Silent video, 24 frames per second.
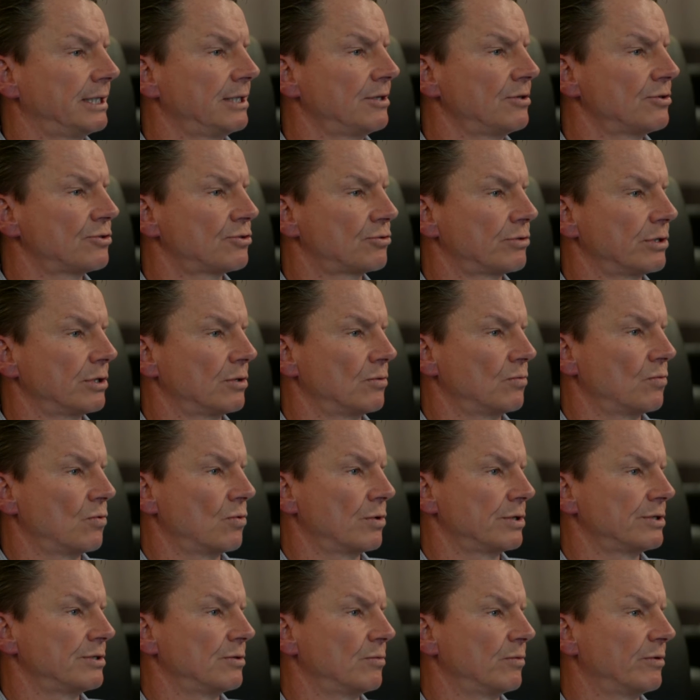industry
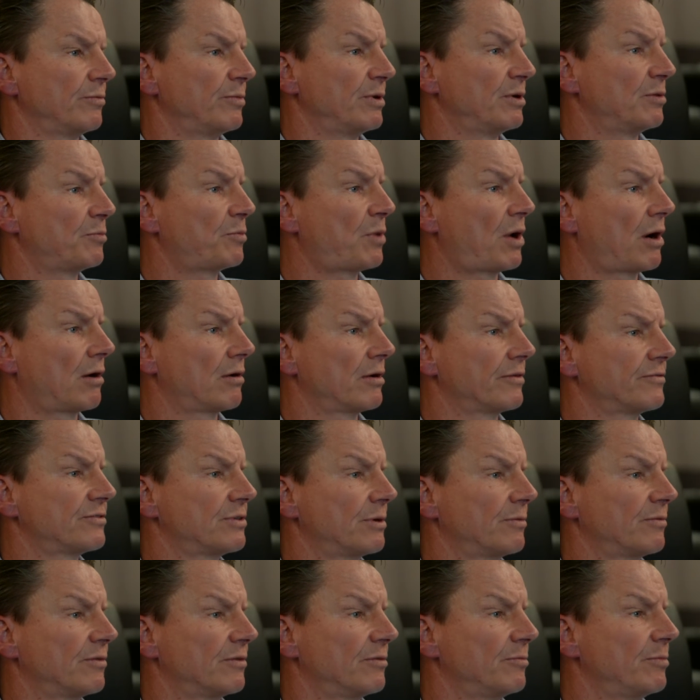awards, and we've been part of
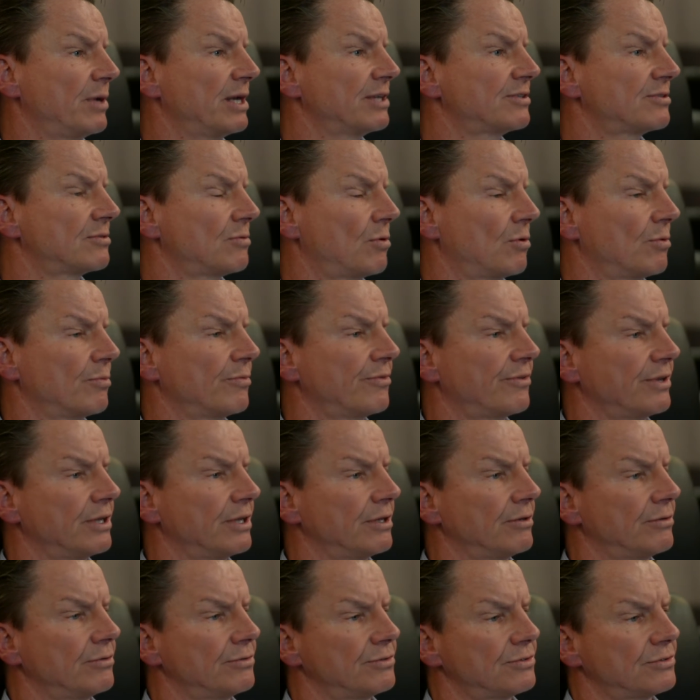some of the best home
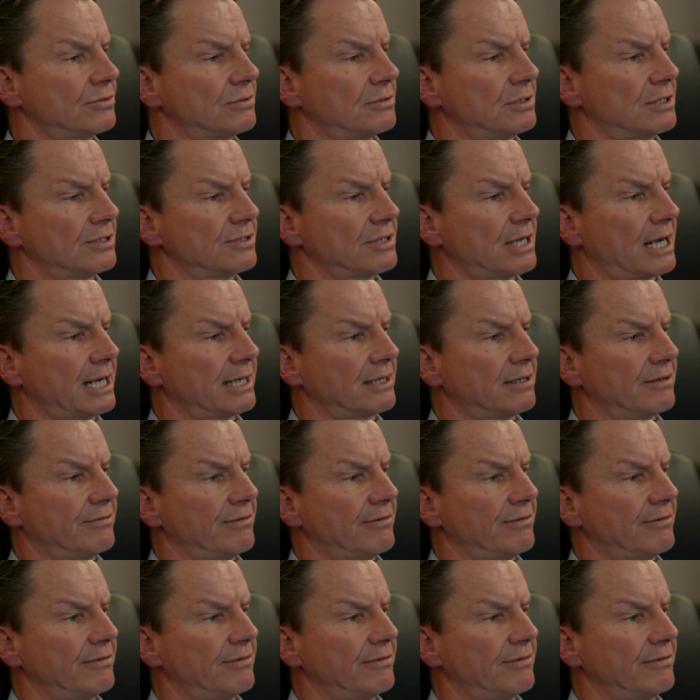theaters designed,